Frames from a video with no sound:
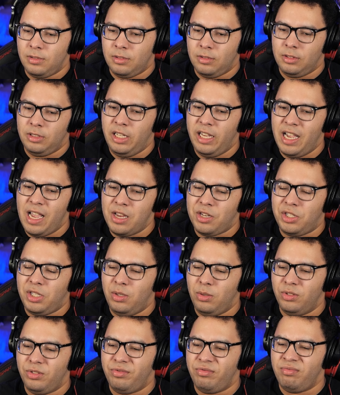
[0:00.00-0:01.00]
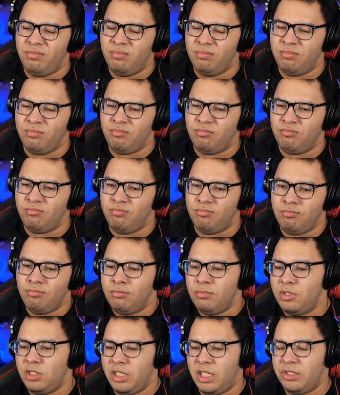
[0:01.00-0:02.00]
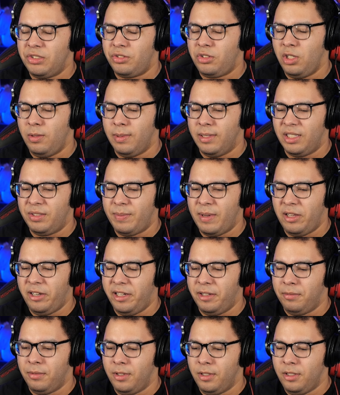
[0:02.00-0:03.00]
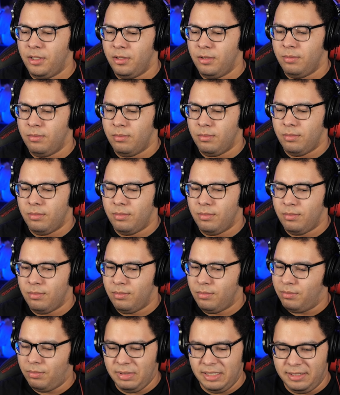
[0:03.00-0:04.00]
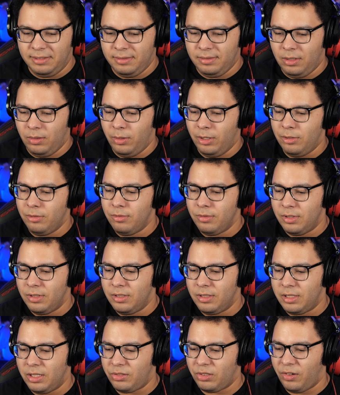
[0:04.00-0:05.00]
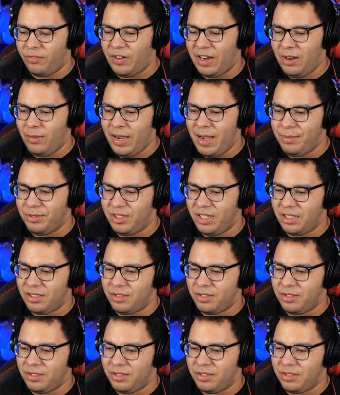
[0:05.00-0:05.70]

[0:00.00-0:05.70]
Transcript: yeah, she has a tuba, that's about it. But, oh well. Guess we're going to find out what happens next.